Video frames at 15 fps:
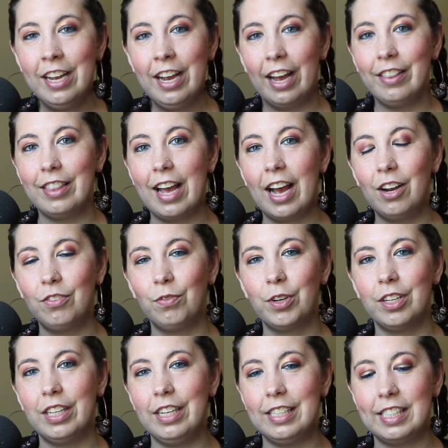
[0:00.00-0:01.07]
And that
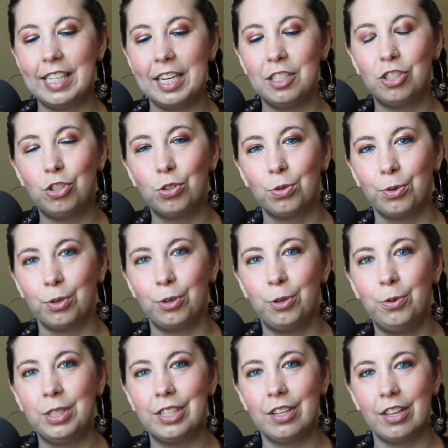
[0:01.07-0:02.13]
really stays
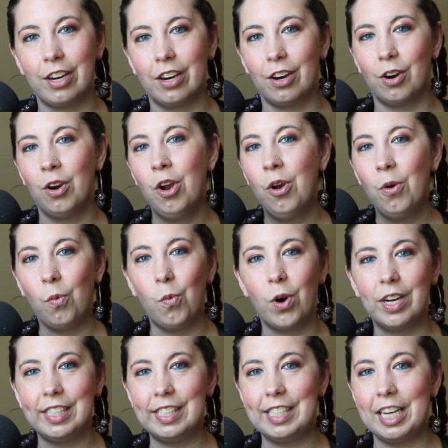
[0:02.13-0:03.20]
true to their
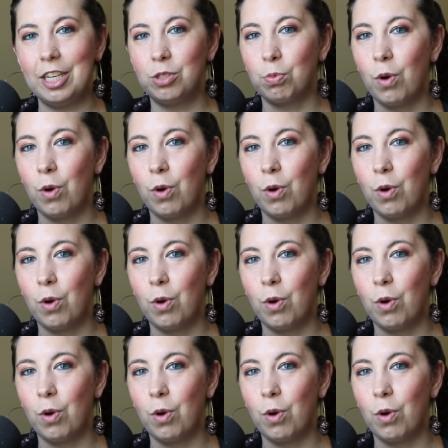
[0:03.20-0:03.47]
one stage,